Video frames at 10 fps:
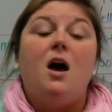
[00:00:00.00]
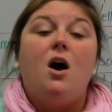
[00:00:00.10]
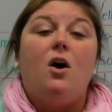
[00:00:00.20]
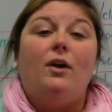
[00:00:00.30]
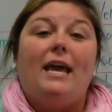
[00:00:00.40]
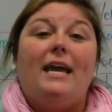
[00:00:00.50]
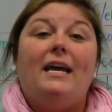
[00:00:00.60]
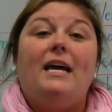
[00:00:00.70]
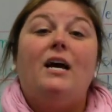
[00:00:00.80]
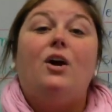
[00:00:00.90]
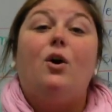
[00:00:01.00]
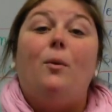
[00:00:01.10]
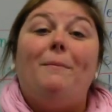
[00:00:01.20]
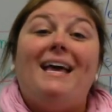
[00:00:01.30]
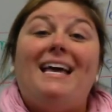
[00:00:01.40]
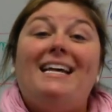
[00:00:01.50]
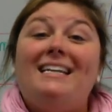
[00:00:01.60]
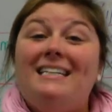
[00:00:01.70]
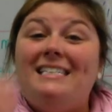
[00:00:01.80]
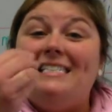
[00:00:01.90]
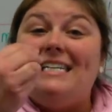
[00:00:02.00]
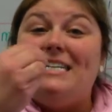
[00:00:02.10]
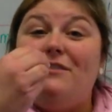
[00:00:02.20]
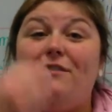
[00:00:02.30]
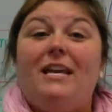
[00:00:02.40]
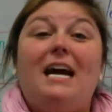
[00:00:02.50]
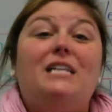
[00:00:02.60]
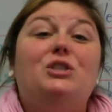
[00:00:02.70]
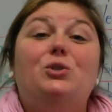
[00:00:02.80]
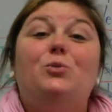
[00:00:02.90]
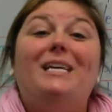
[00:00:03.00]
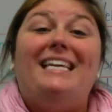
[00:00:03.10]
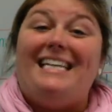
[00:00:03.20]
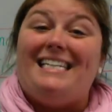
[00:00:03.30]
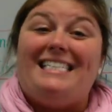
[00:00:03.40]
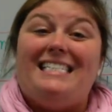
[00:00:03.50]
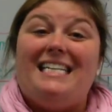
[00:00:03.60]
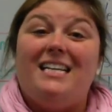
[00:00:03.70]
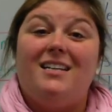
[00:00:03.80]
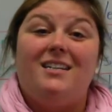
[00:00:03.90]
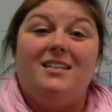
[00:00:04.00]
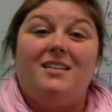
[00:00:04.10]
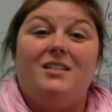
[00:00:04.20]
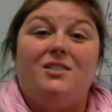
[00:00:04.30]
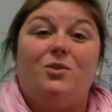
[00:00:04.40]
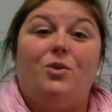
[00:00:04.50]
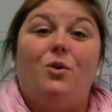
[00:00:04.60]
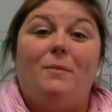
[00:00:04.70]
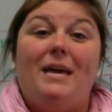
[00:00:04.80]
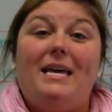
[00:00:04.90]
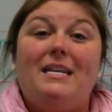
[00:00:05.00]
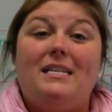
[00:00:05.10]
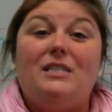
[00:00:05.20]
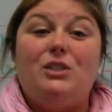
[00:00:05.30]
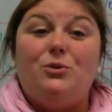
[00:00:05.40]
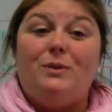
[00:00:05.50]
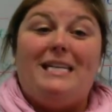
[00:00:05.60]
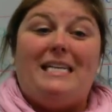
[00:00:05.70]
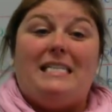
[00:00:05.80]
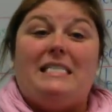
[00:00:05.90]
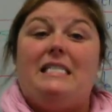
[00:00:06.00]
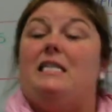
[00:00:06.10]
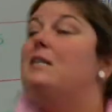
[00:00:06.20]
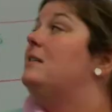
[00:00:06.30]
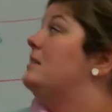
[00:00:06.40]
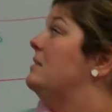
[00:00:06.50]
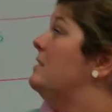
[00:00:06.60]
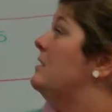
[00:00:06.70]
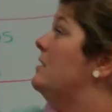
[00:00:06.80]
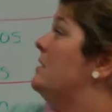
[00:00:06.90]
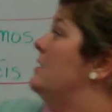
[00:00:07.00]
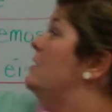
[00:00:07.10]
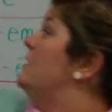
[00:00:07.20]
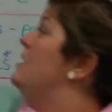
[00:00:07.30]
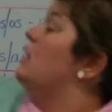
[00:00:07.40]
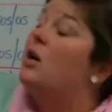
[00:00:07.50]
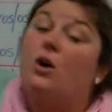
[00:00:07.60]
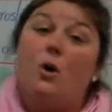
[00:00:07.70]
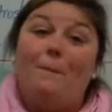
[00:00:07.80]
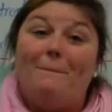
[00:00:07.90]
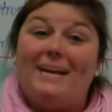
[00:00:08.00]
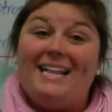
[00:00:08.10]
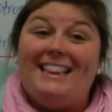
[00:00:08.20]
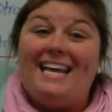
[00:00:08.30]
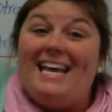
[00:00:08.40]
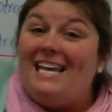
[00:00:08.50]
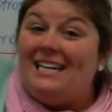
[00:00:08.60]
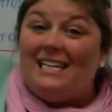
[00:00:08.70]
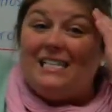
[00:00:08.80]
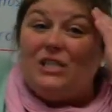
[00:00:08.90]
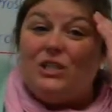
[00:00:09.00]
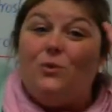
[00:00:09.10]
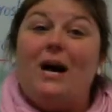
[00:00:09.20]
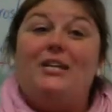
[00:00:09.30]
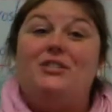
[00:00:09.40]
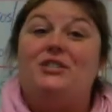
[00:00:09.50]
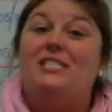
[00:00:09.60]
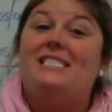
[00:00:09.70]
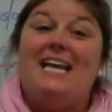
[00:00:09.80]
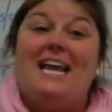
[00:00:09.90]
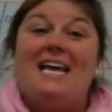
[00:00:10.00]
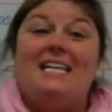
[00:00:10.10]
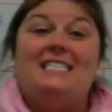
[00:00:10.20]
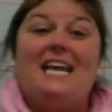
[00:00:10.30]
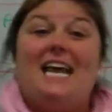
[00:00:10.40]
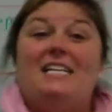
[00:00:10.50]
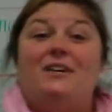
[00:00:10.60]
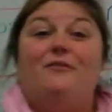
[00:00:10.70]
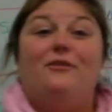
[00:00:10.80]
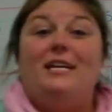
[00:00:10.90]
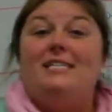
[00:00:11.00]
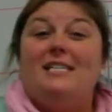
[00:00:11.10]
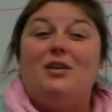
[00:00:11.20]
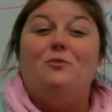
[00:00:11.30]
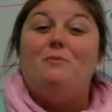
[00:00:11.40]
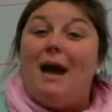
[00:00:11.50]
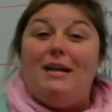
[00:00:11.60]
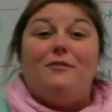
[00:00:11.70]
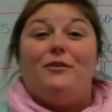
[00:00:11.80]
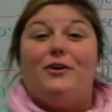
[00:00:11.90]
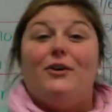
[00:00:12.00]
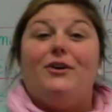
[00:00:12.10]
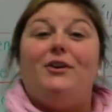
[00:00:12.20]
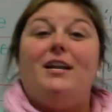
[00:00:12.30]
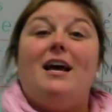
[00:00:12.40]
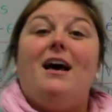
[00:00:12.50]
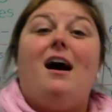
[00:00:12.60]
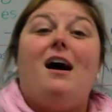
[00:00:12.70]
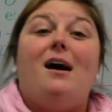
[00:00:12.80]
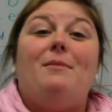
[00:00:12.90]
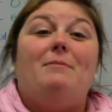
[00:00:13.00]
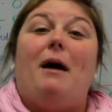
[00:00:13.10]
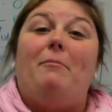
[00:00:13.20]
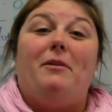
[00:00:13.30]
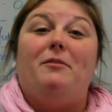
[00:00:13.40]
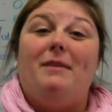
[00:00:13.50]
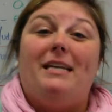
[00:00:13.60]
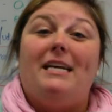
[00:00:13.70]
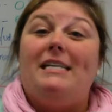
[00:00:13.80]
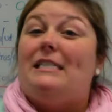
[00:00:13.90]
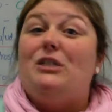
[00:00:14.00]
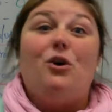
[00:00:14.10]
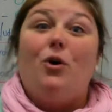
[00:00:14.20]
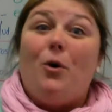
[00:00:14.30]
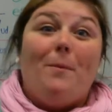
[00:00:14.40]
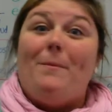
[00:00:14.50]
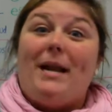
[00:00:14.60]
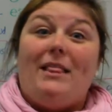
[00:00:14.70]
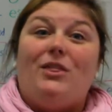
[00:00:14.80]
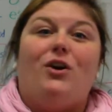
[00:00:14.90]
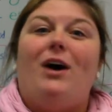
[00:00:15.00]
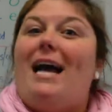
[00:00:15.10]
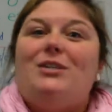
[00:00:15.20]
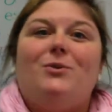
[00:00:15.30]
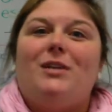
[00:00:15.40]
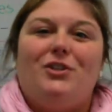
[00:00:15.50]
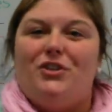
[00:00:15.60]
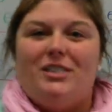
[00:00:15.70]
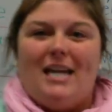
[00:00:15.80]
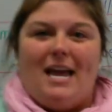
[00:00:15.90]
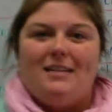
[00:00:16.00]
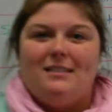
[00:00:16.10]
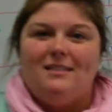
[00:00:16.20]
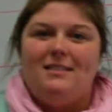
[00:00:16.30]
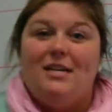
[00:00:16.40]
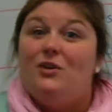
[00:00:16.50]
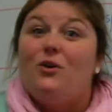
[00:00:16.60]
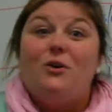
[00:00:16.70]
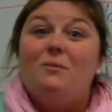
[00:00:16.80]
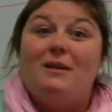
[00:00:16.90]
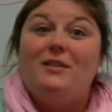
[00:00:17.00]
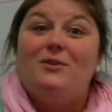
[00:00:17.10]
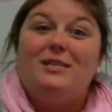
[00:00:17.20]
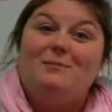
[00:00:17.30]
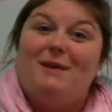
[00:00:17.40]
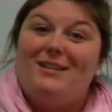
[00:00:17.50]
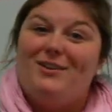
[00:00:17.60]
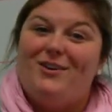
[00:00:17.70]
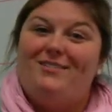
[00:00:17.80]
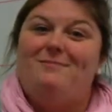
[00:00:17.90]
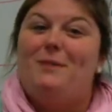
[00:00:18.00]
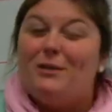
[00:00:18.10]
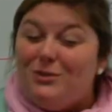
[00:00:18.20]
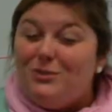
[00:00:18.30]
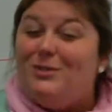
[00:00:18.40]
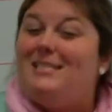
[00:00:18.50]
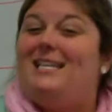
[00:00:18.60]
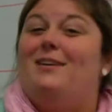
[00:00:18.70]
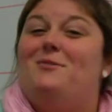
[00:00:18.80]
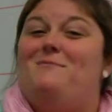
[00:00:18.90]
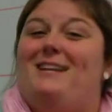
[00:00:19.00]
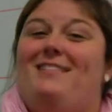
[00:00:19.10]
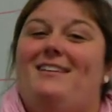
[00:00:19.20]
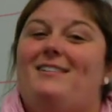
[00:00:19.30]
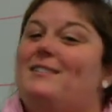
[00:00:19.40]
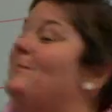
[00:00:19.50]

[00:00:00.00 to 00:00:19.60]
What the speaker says: Okay, comer significa to eat. So comer is to eat. Comprender is to understand, and a phrase that you might have heard in popular media is no comprendo, I don't understand. ¿Sí? No comprendo español, pero tú sí comprendes.